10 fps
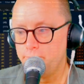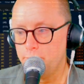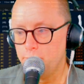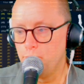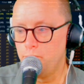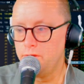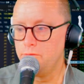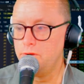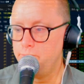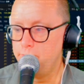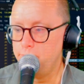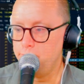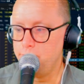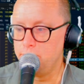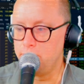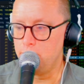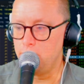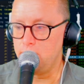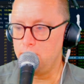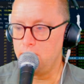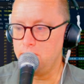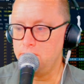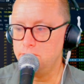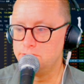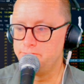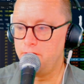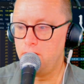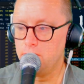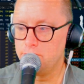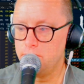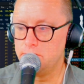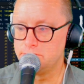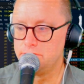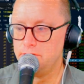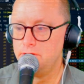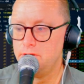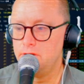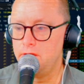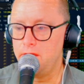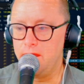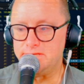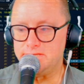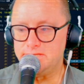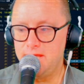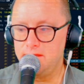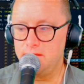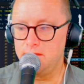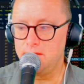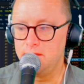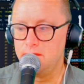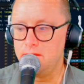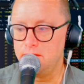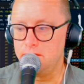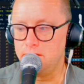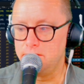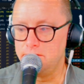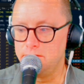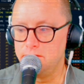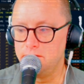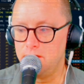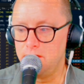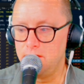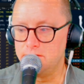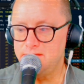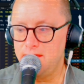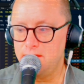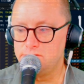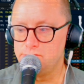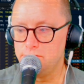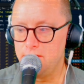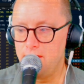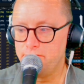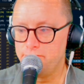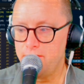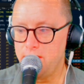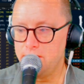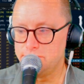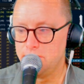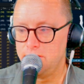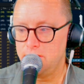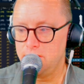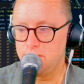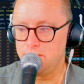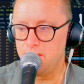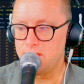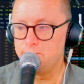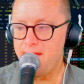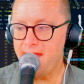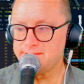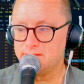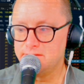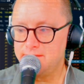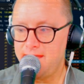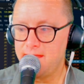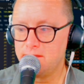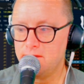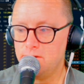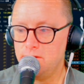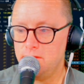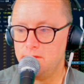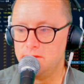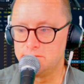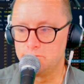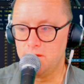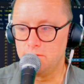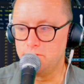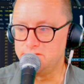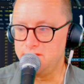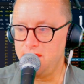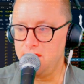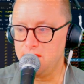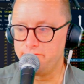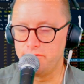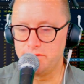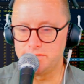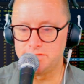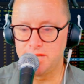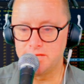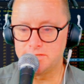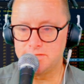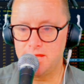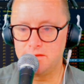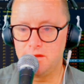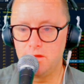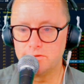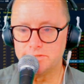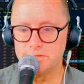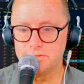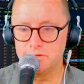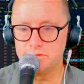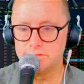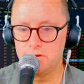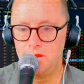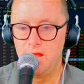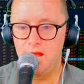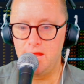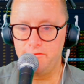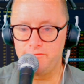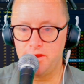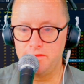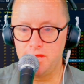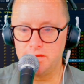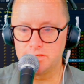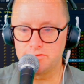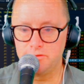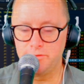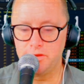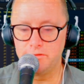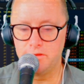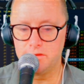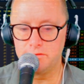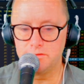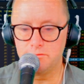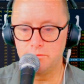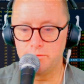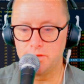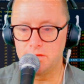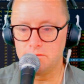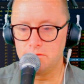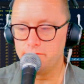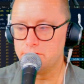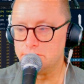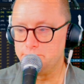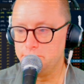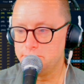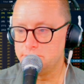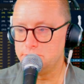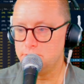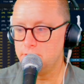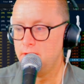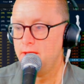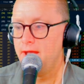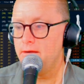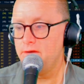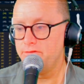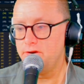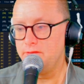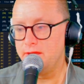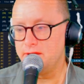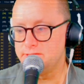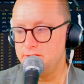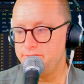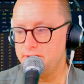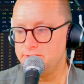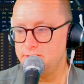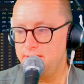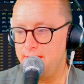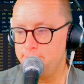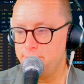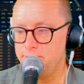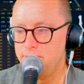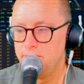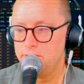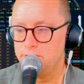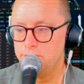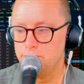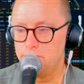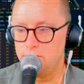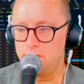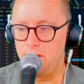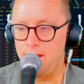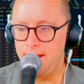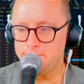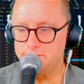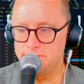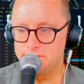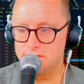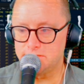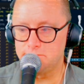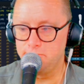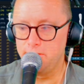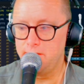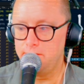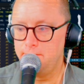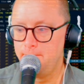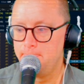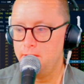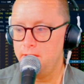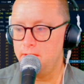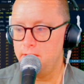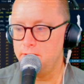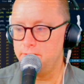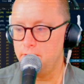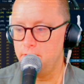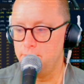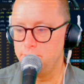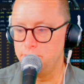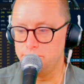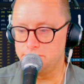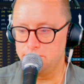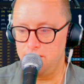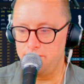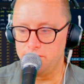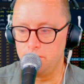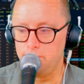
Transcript: We would, a huge vol crush and staying in the 10 to 11 range in like max contango is what it would take for this to get to $10 this year. So I find that extremely unlikely that we would get a reverse split this year. However, like I said, if that did happen, your options get split and you still have the old